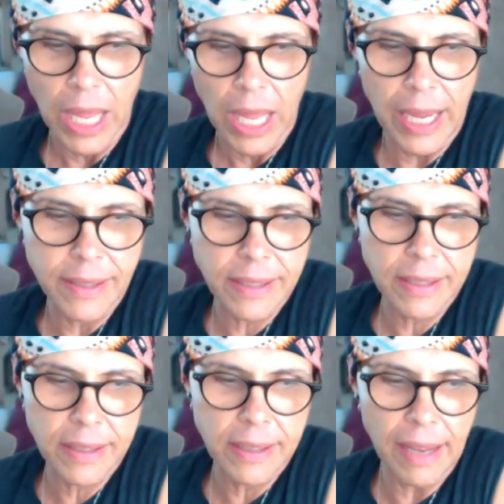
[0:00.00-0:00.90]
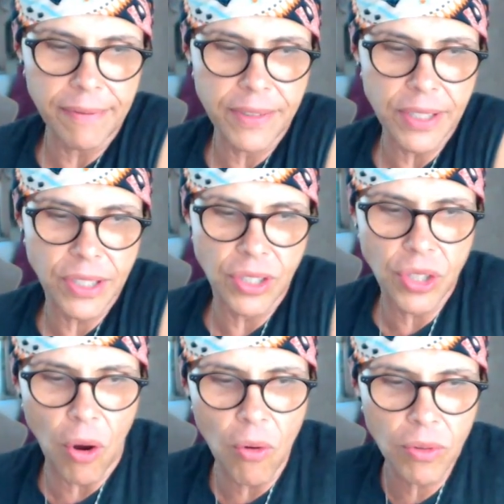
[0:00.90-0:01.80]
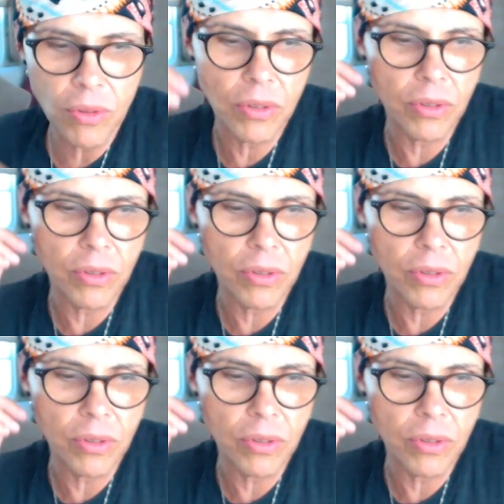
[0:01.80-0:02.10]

It's, they just don't,